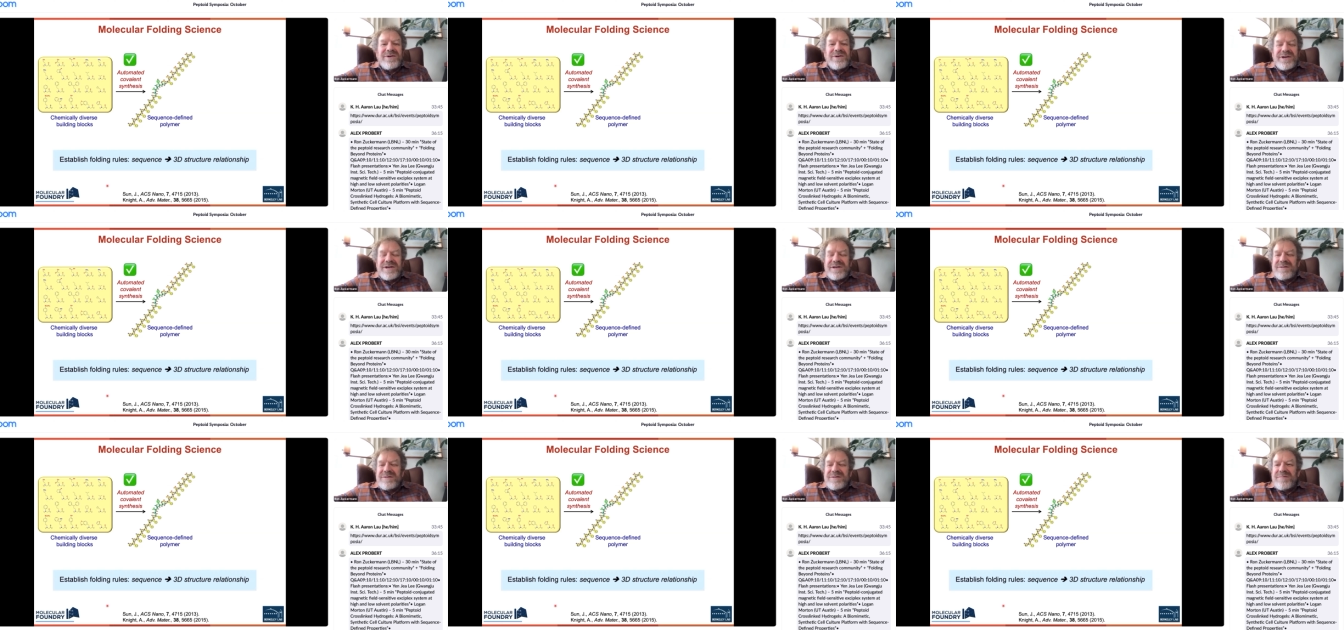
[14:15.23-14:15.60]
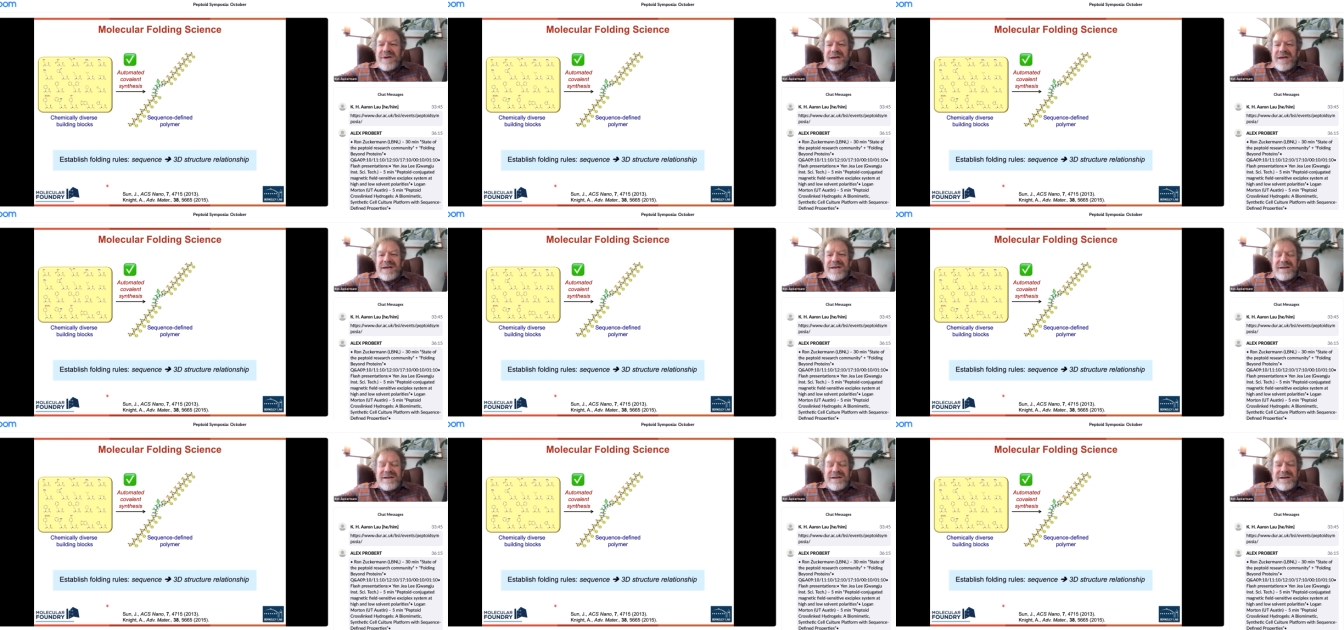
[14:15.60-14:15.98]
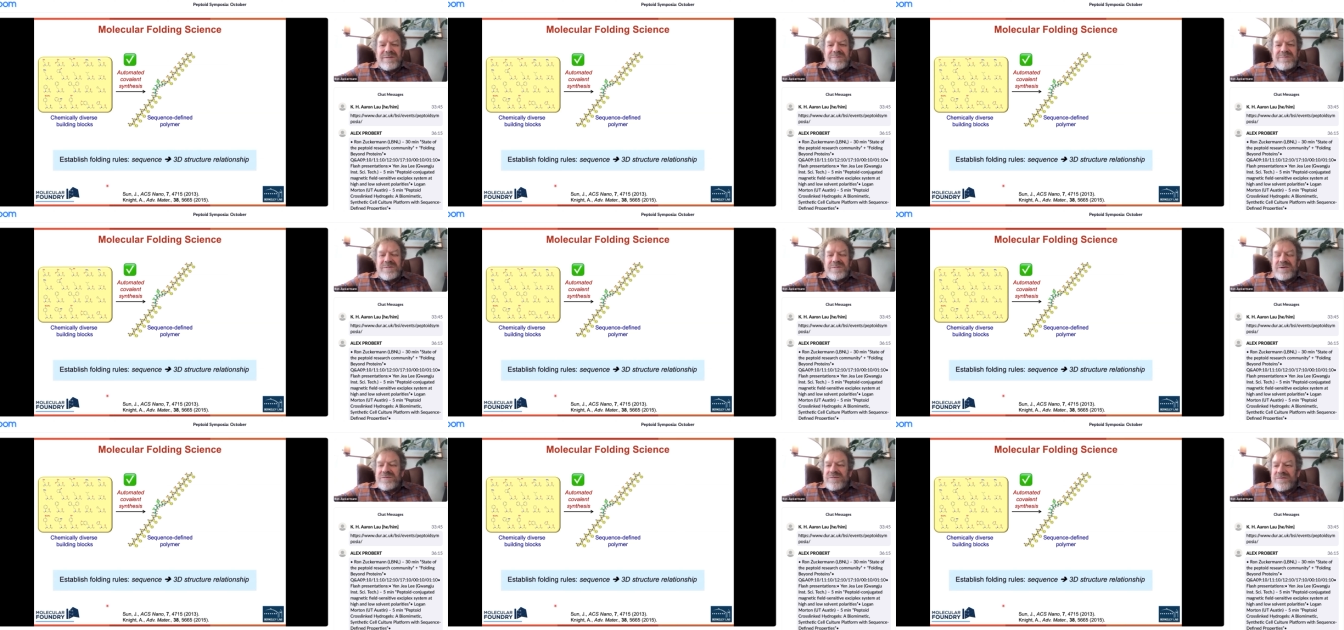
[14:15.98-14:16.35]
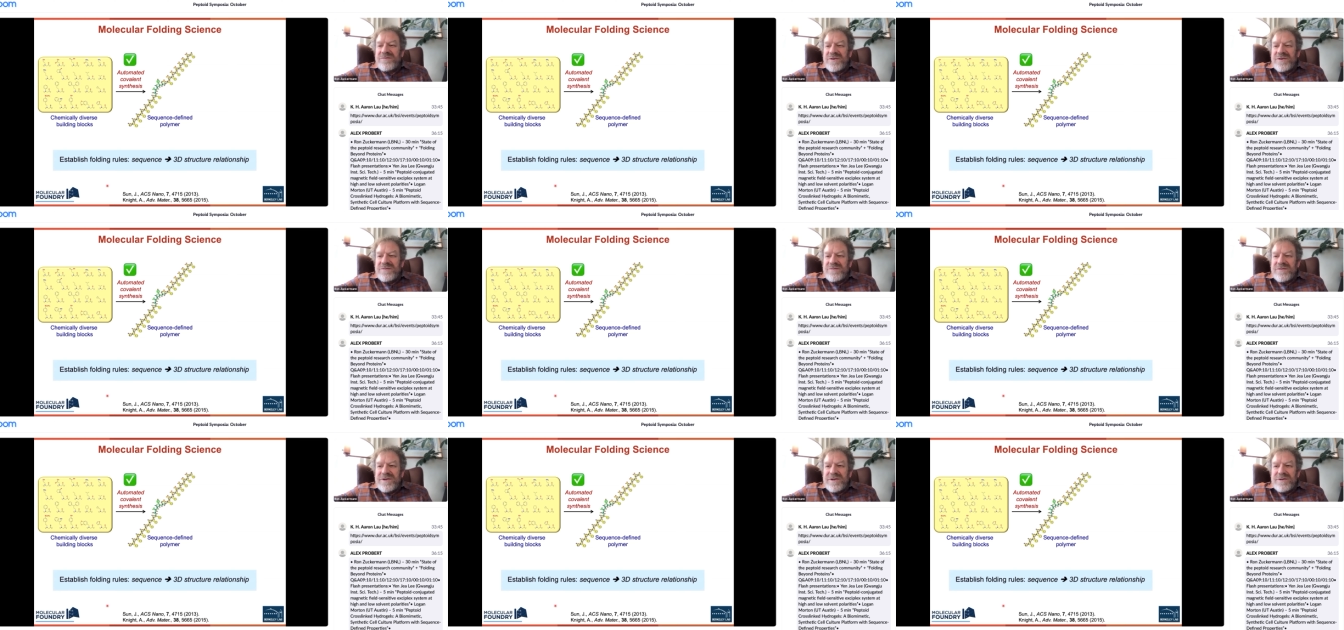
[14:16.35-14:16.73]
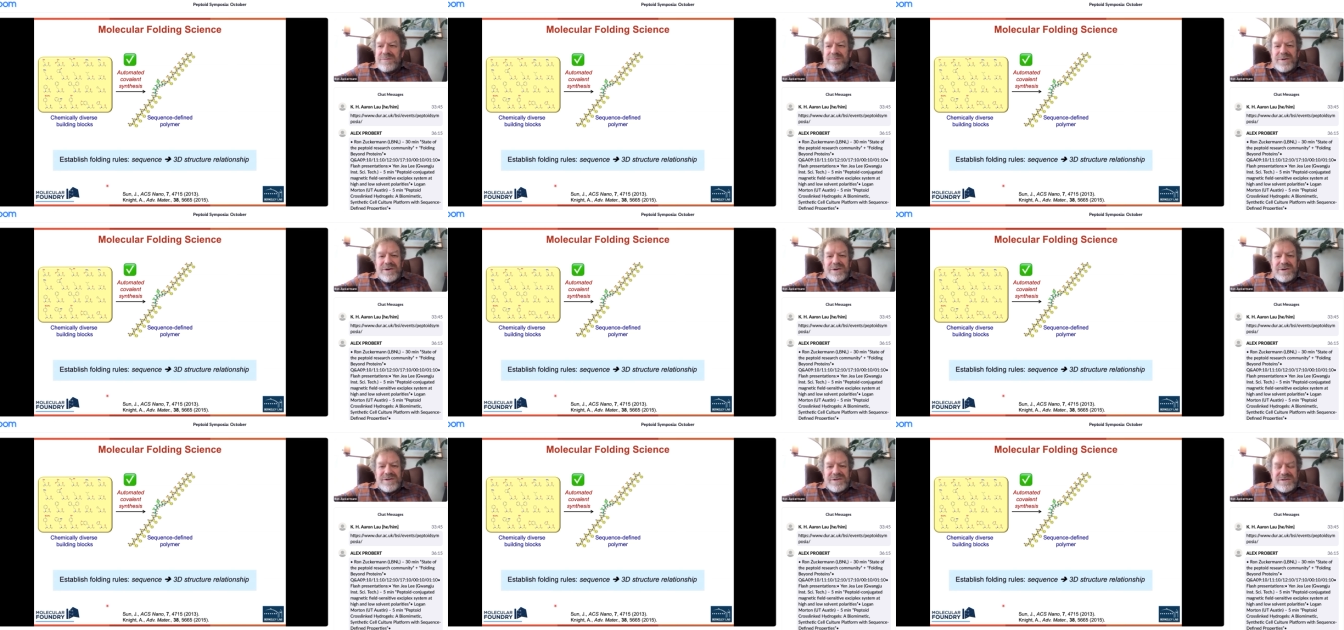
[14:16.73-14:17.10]
We can make up to
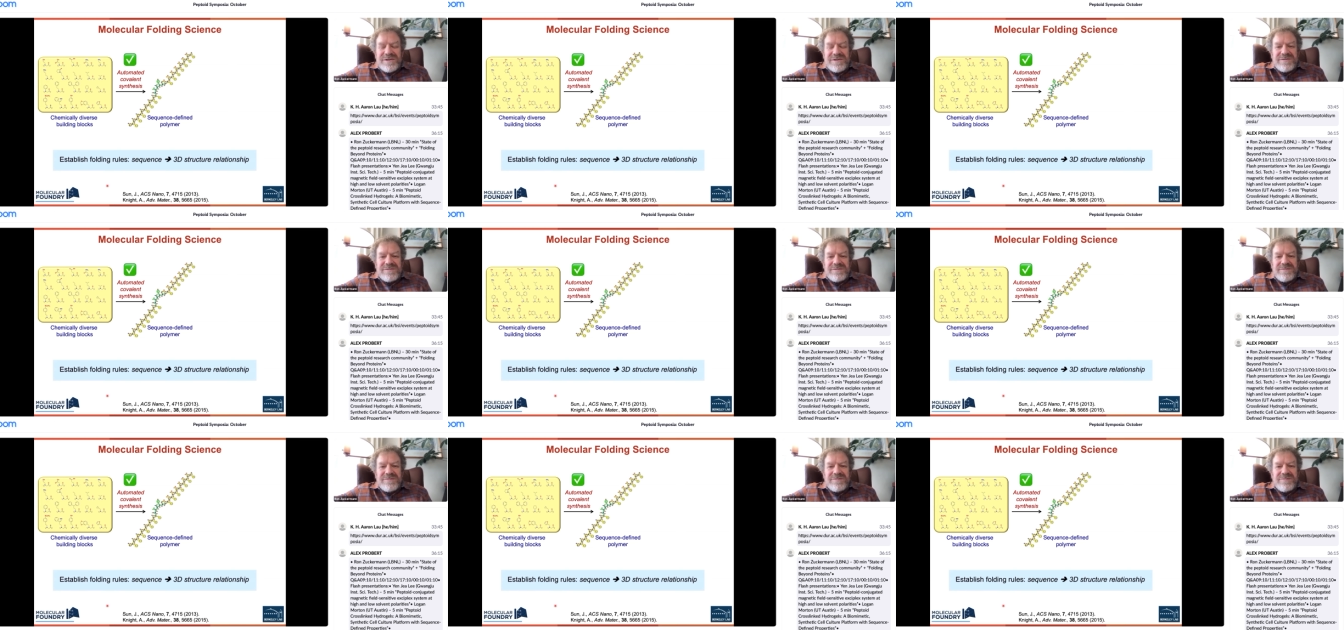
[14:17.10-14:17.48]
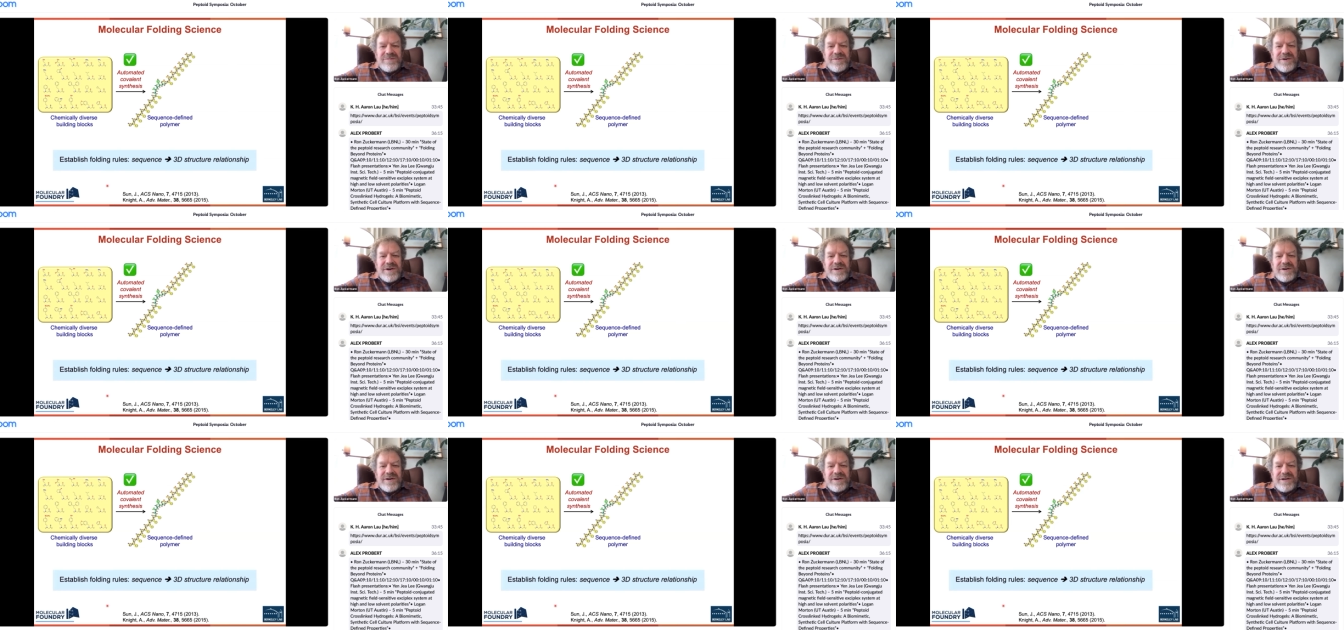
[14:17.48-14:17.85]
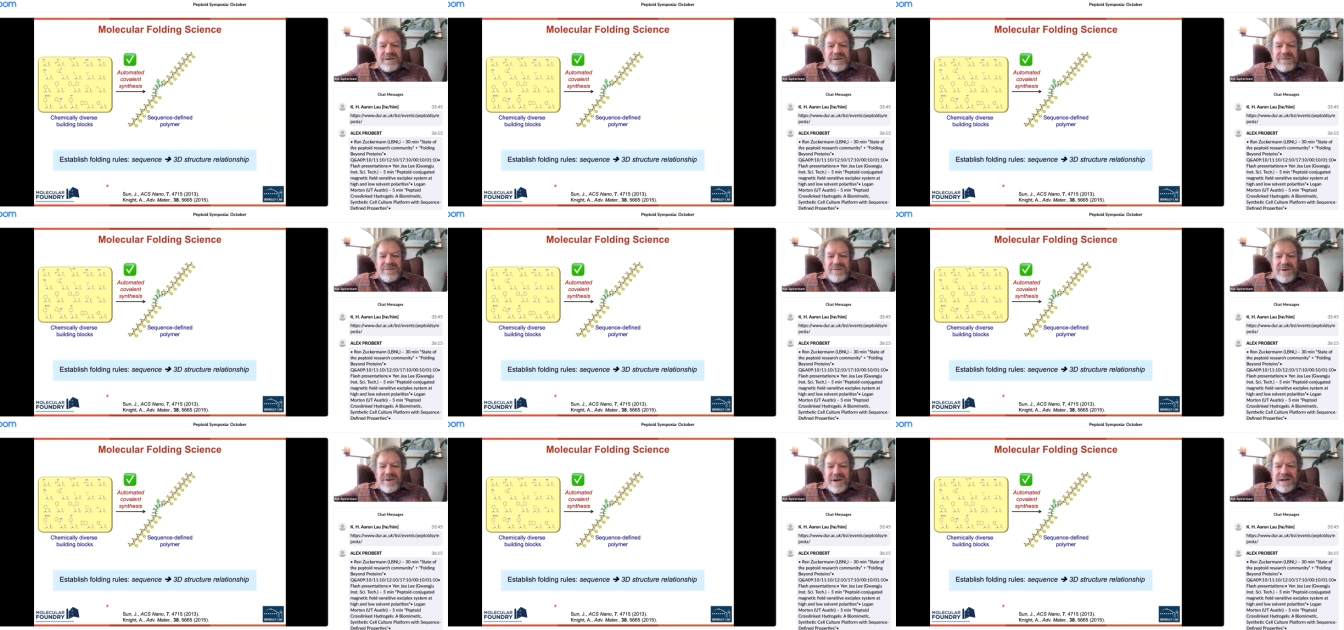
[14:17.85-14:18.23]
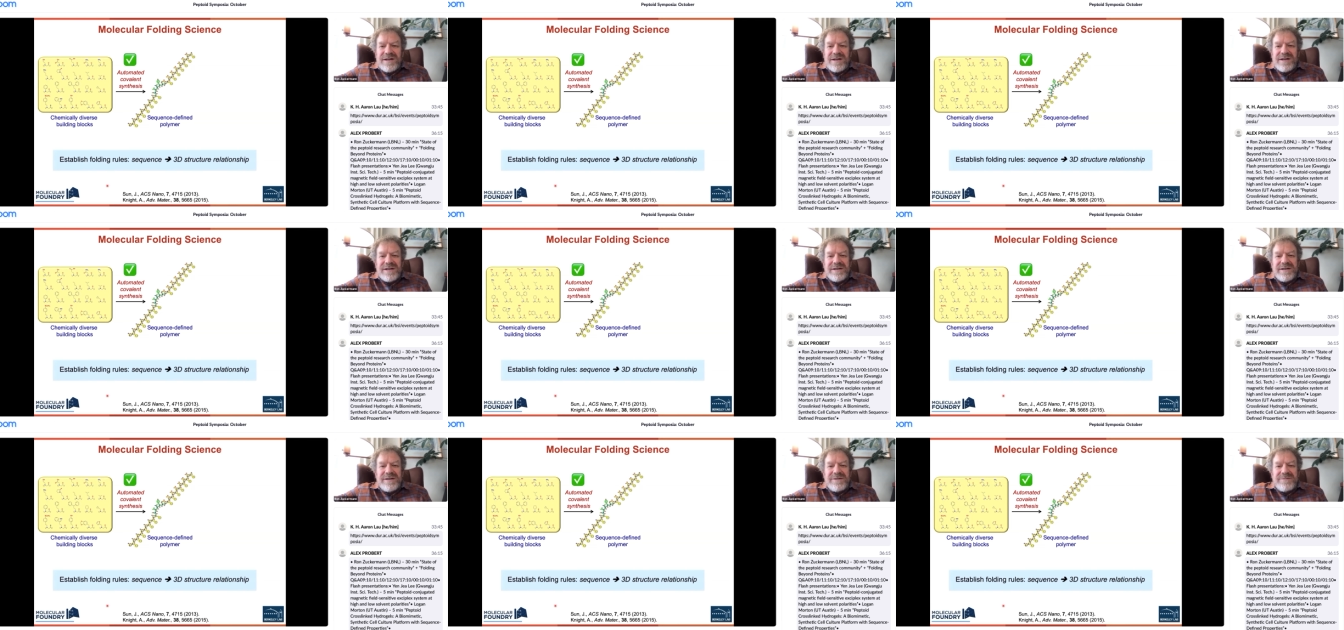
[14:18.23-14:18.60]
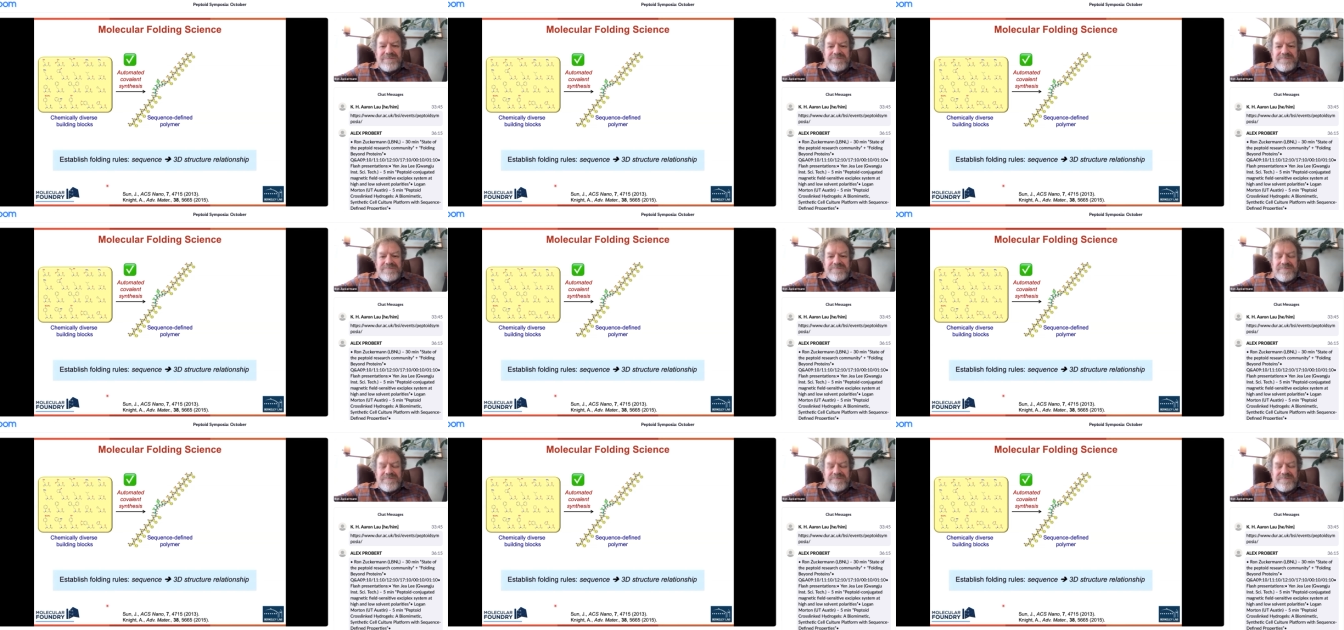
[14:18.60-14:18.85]
50mers very readily.